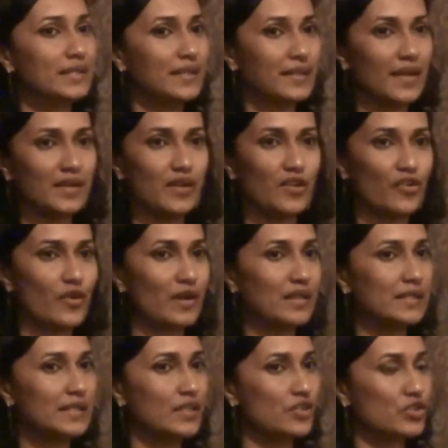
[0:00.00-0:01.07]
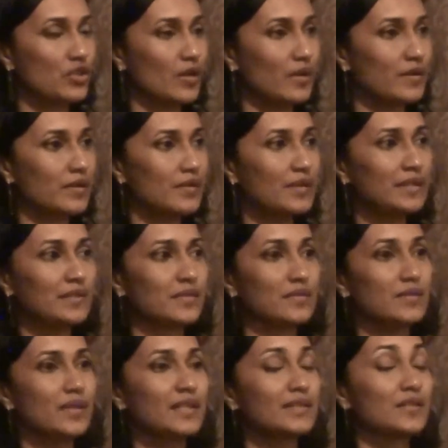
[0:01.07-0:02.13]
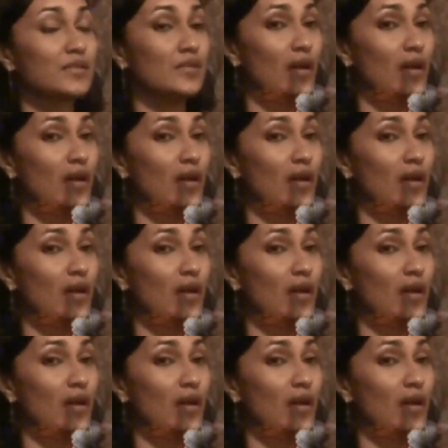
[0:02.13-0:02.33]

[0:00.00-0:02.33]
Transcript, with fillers: to get accreditation. It's